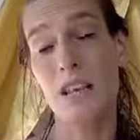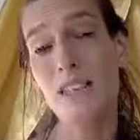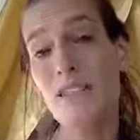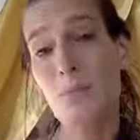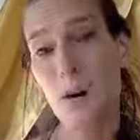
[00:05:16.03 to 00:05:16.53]

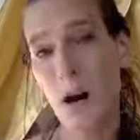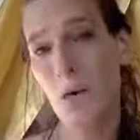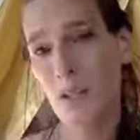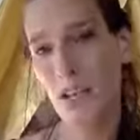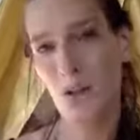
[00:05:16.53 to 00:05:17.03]
That's the
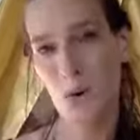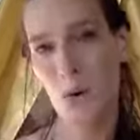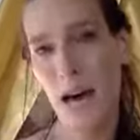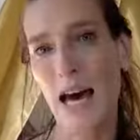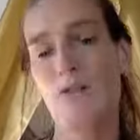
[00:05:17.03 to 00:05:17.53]
power that you
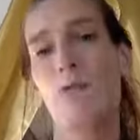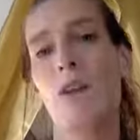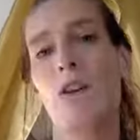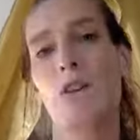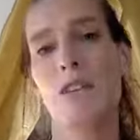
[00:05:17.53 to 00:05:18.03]
have
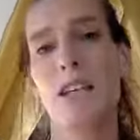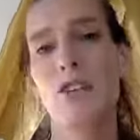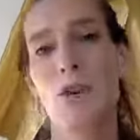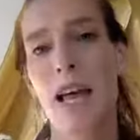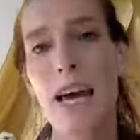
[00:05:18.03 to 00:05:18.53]
with your
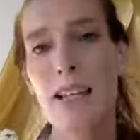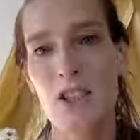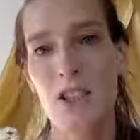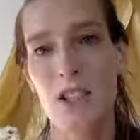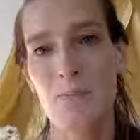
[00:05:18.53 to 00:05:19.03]
sexual
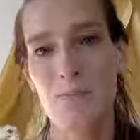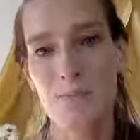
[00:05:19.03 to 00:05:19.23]
energy.